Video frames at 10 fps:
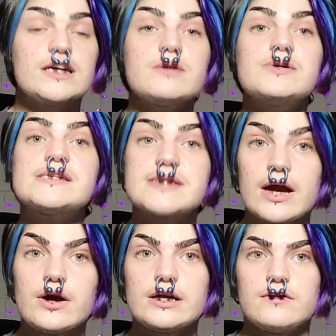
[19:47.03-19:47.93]
it can be
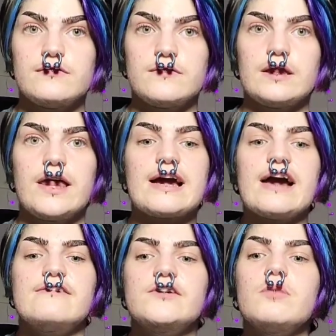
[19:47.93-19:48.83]
scary to like,
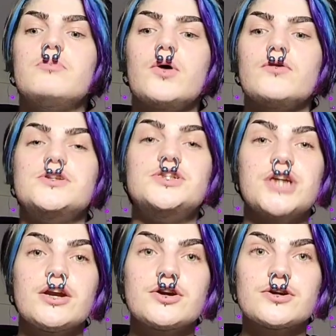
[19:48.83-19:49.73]
I feel both
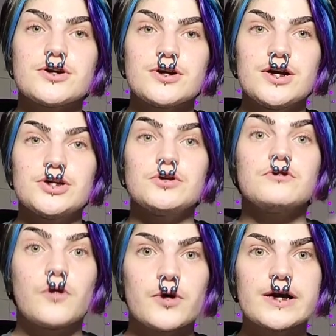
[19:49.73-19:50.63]
gender
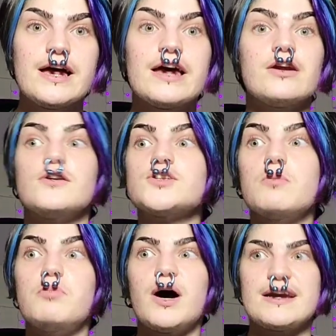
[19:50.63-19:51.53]
euphoria and
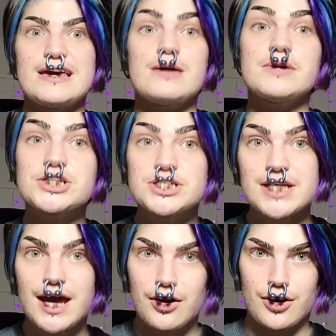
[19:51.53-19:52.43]
also body image
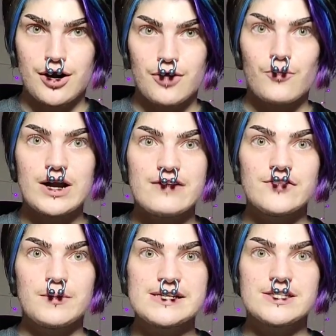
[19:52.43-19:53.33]
terror when I
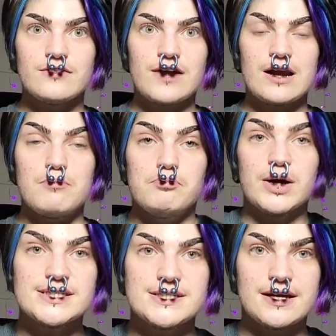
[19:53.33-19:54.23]
feel myself kind of
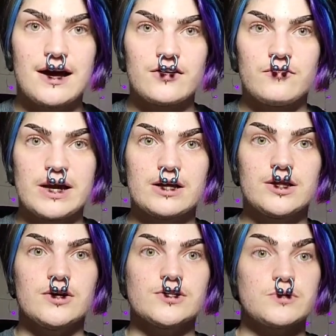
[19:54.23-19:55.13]
busting out of my
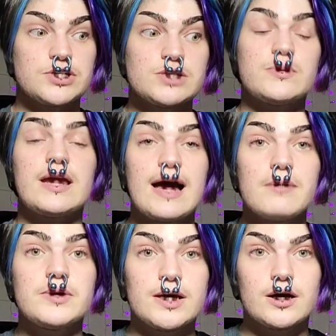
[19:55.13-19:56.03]
clothes, which has been
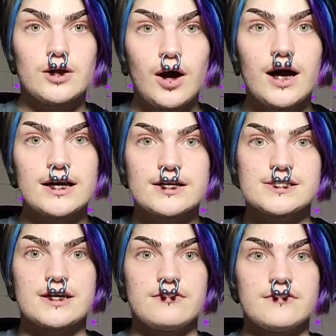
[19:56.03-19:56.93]
happening a lot
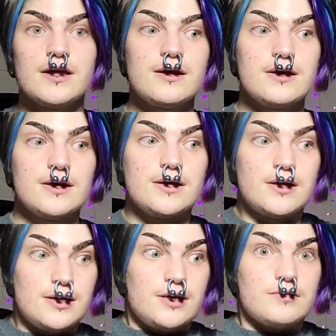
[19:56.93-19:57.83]
because
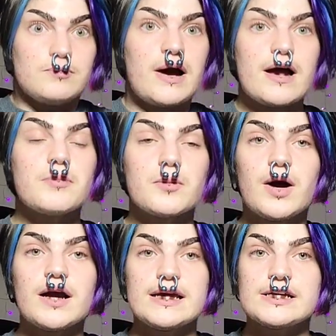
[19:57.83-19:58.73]
my upper
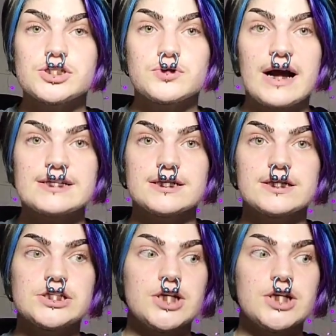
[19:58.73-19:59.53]
body has drastically